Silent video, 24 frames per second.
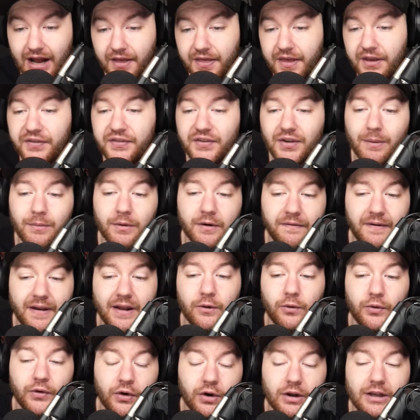This summer,
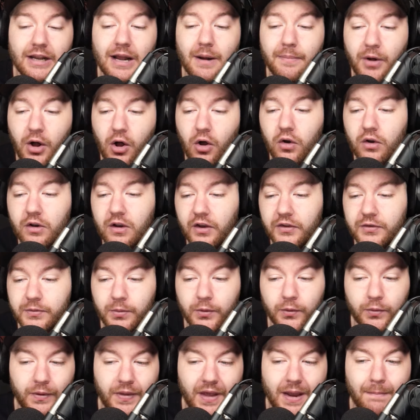FanDuel's hooking up all
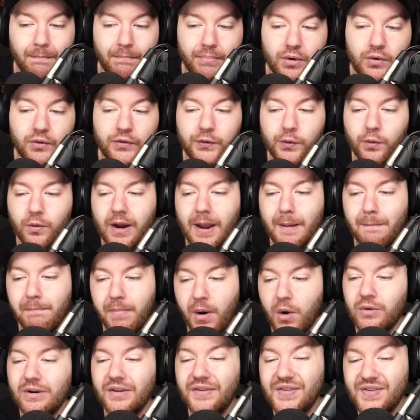customers with a boost or a
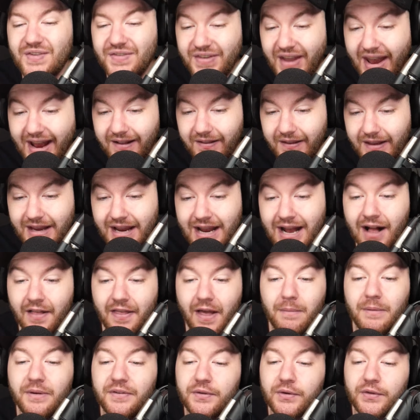bonus daily.
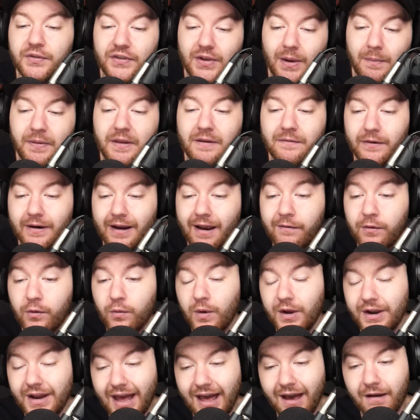That means there's something for
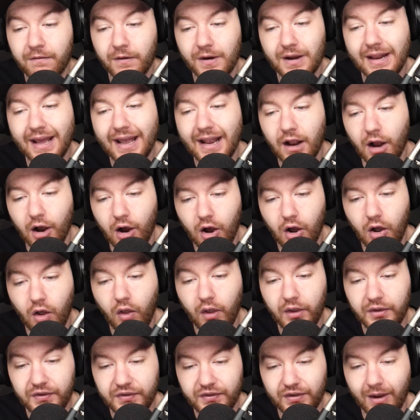everyone every day
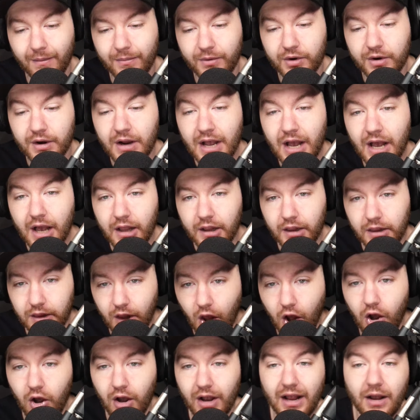all summer
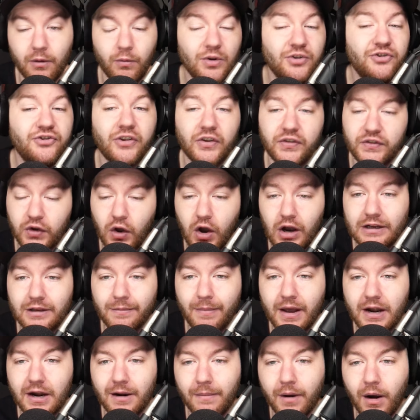long. We just talked
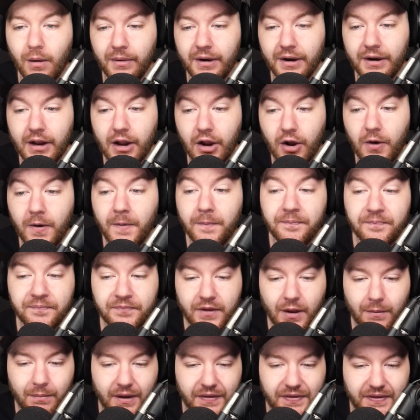about it a moment ago.
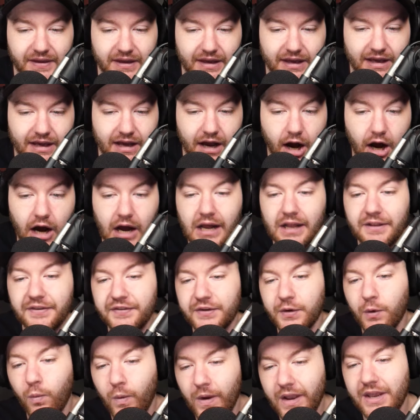But the
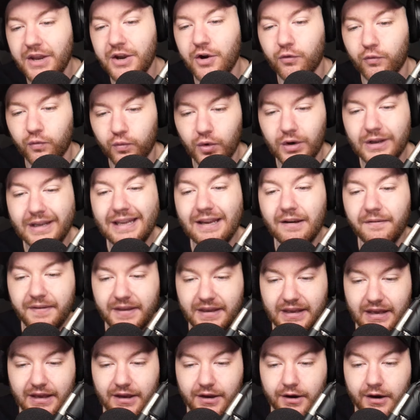odds to win Rookie of
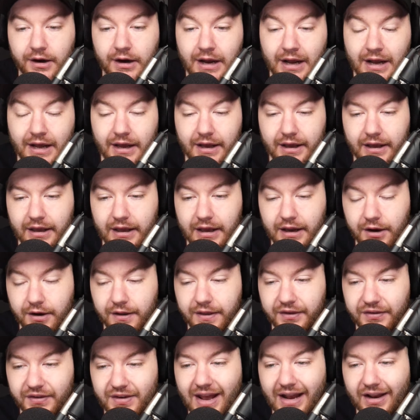the Year
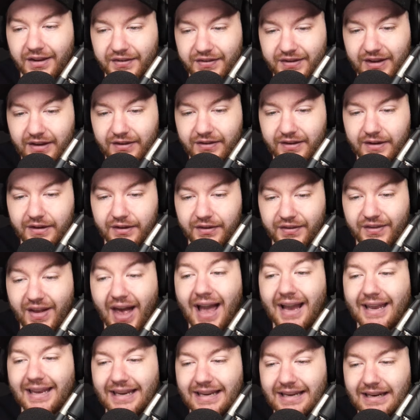here this next season,
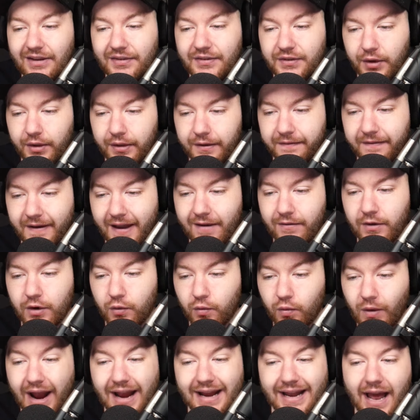Zach Edey still the
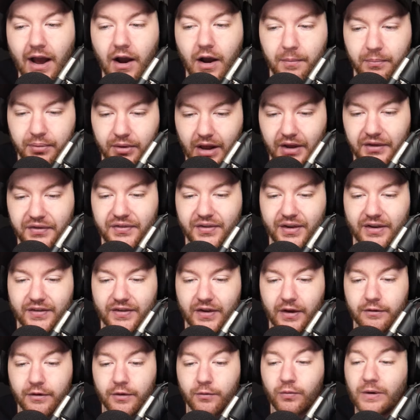favorite right now at plus
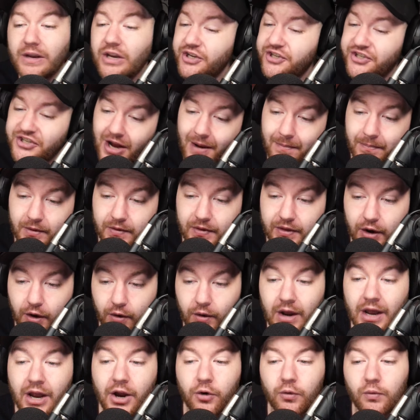600. Reed Sheppard,
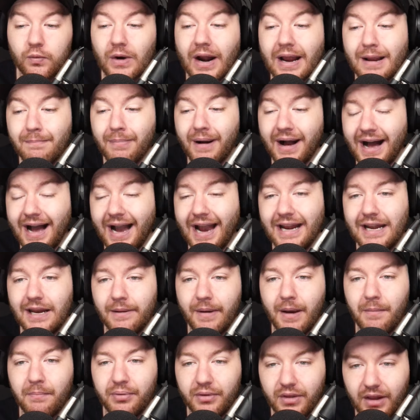though, right behind
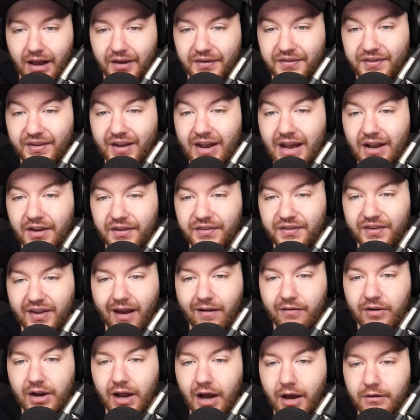him at plus
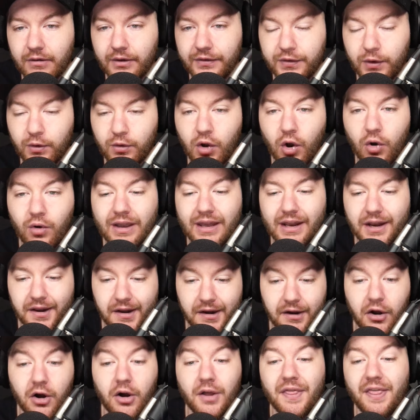700. So go get
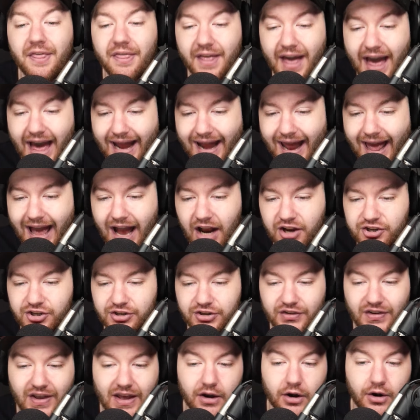in on that
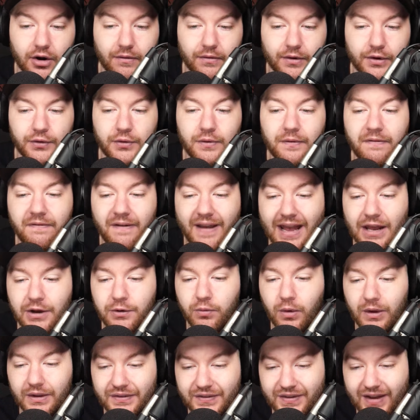action. Just head on over to
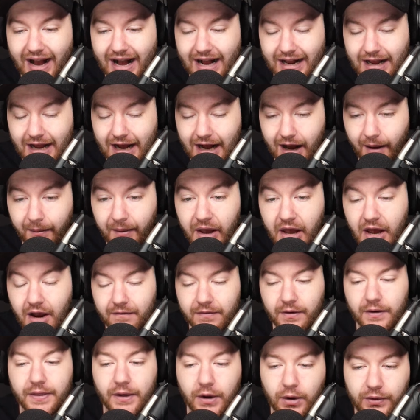FanDuel.com
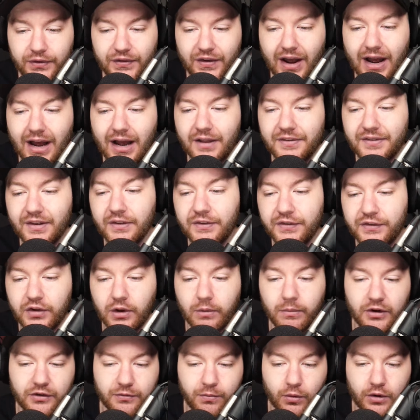for those odds and
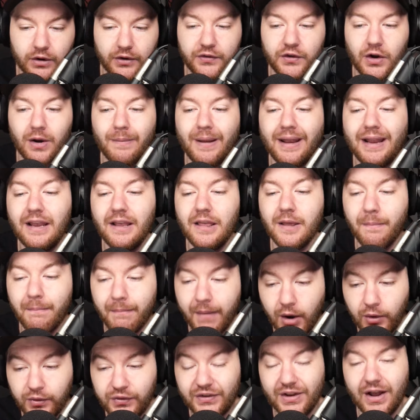so much more to start making the
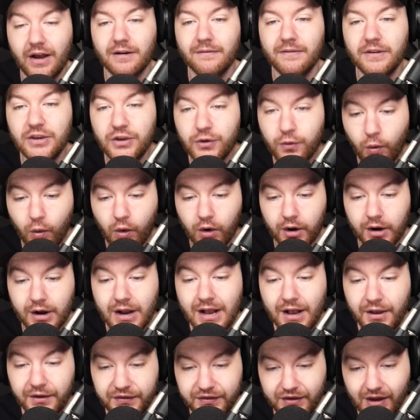most out of your
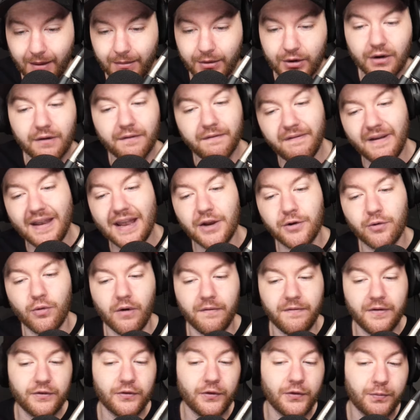summer.
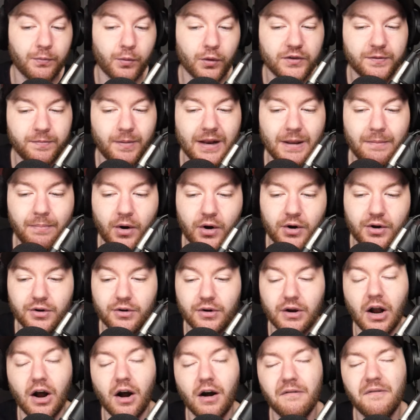FanDuel, official sports betting
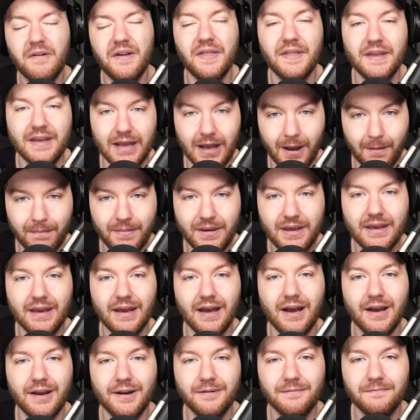partner of the
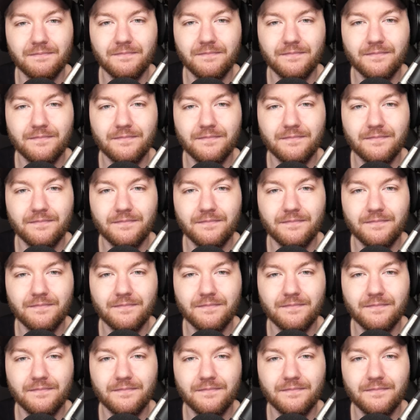NBA.